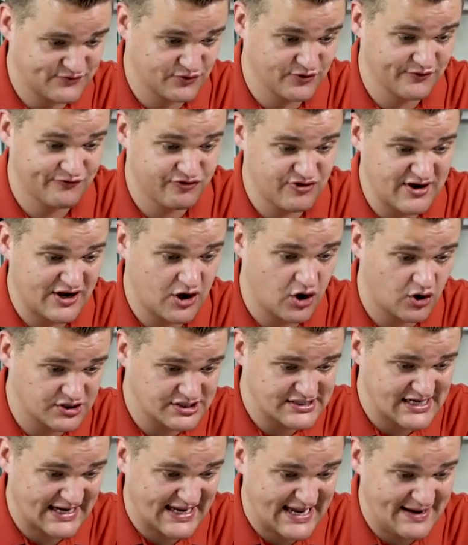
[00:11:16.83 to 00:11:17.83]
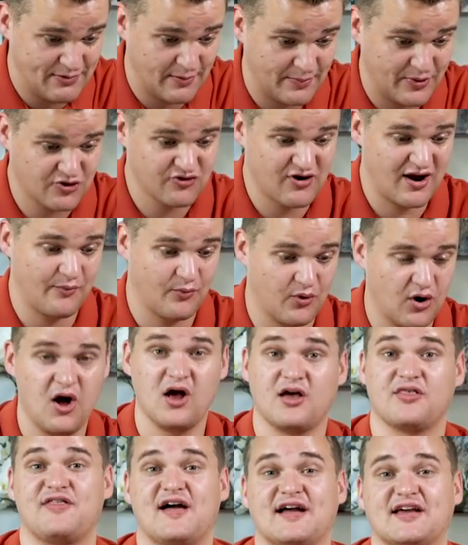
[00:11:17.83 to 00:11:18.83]
for all the free content. Keep up the great
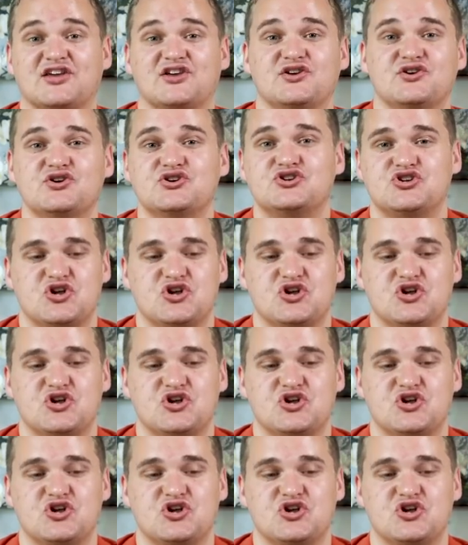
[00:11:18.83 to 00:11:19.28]
work. Thank you, you